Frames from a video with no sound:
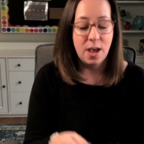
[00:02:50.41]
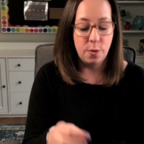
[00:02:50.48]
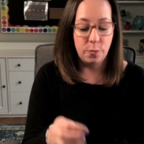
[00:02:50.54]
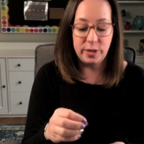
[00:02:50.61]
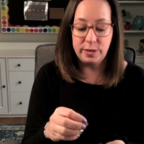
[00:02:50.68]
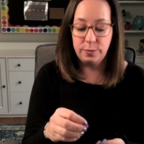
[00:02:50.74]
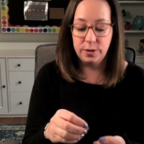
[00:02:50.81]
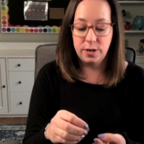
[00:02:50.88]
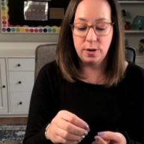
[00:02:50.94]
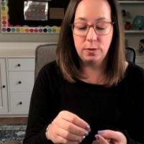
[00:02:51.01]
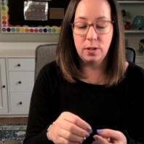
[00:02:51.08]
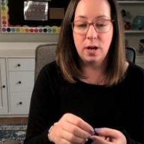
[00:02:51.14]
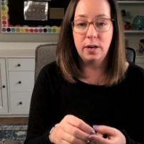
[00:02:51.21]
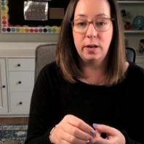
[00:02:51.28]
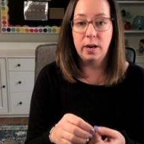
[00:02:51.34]
We were
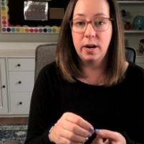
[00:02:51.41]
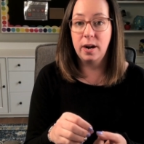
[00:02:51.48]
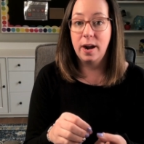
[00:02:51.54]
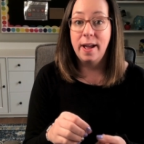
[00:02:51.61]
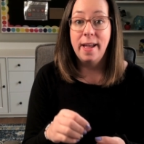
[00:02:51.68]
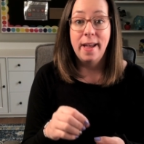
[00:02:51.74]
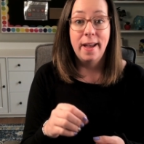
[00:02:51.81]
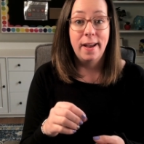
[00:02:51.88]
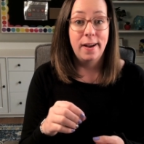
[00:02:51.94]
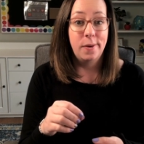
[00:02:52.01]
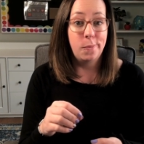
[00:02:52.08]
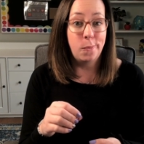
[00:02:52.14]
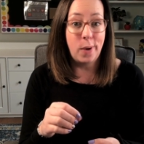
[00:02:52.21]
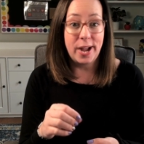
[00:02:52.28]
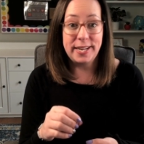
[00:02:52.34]
no longer
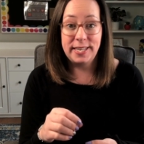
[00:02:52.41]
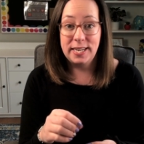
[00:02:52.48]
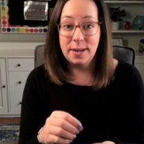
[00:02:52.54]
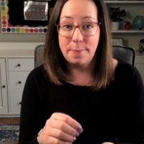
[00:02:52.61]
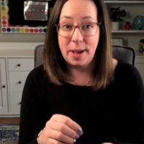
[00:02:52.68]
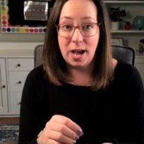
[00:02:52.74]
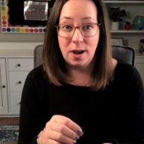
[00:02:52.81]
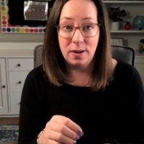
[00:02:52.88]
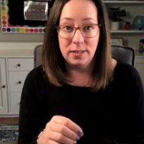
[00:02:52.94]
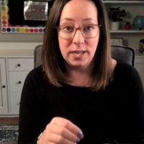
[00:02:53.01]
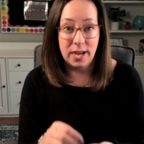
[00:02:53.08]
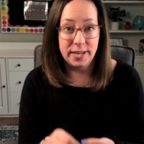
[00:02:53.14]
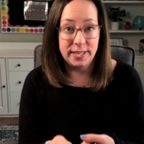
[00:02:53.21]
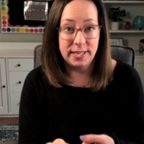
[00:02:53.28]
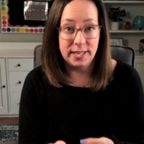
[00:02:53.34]
whining about
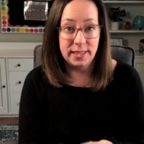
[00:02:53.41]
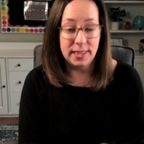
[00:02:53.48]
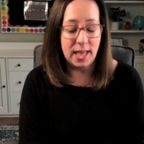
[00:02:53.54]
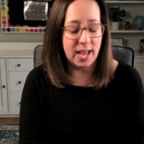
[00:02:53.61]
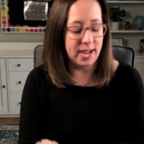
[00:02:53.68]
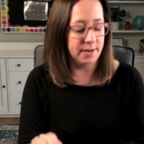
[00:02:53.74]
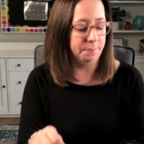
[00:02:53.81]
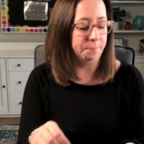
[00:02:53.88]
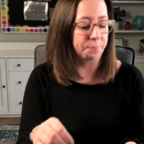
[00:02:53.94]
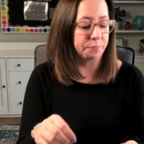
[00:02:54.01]
cutting in line,